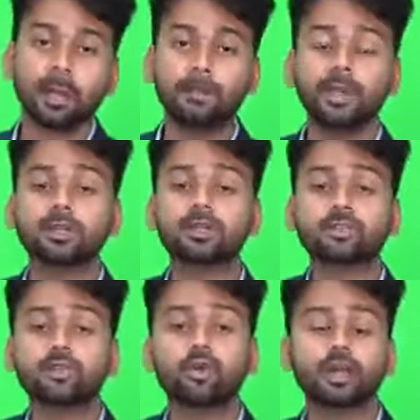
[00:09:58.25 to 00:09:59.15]
Because
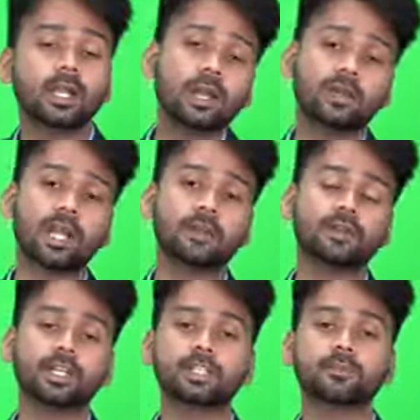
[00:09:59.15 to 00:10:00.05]
local level
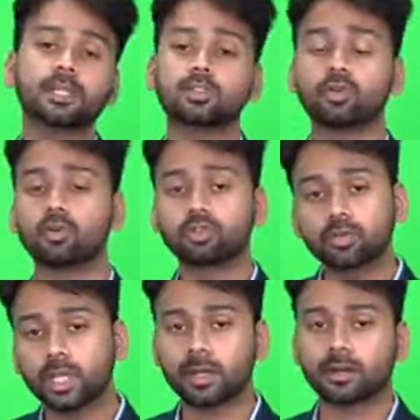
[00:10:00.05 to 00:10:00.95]
advertisements are also
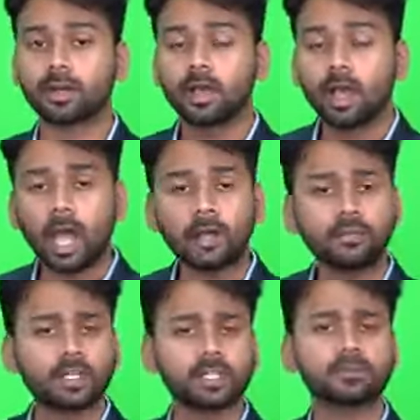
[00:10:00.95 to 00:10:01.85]
there.
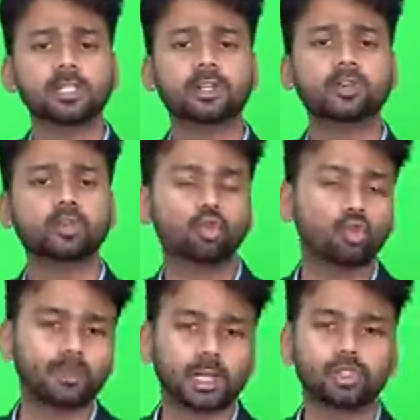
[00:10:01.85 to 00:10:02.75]
Advertisements are
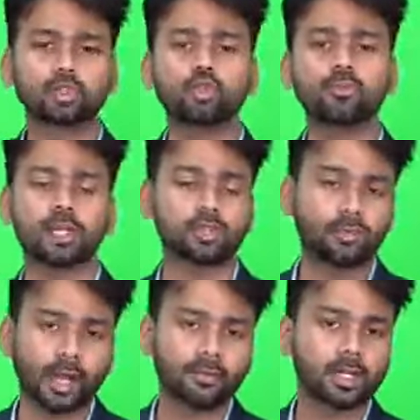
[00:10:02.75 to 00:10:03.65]
too much
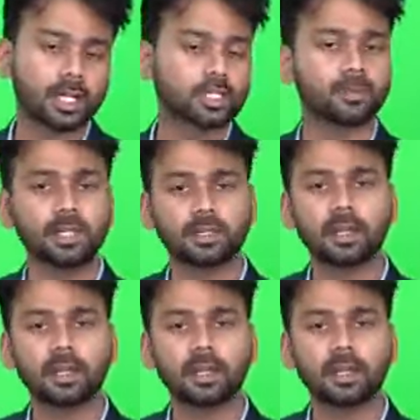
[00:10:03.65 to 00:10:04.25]
of advertisement